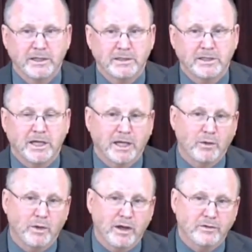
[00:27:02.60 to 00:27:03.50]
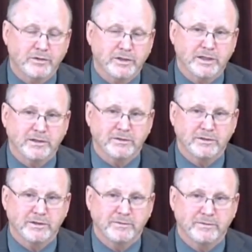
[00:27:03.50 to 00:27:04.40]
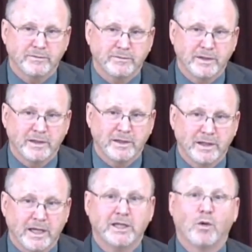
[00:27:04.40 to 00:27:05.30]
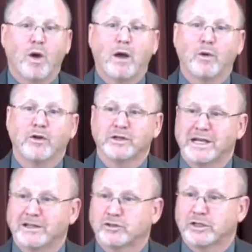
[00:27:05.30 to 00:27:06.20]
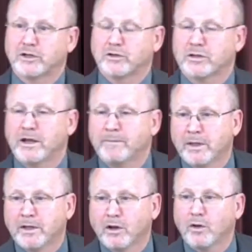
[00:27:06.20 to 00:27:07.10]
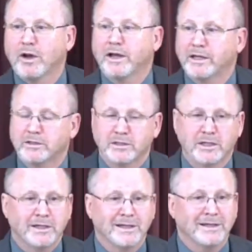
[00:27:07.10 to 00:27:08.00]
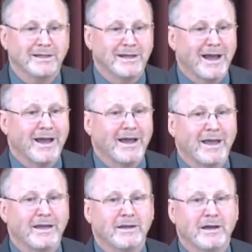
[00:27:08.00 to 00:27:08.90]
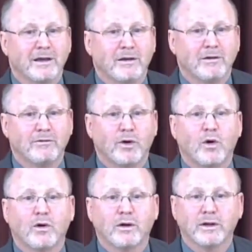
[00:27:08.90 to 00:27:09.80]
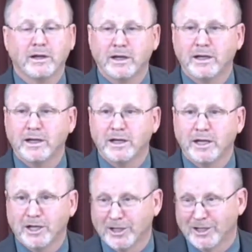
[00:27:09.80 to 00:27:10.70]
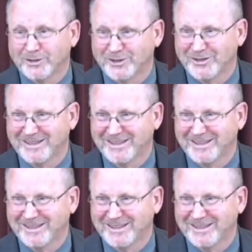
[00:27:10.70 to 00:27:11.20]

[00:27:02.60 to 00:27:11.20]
to take away our sins. In that while we were yet sinners, Christ died for us.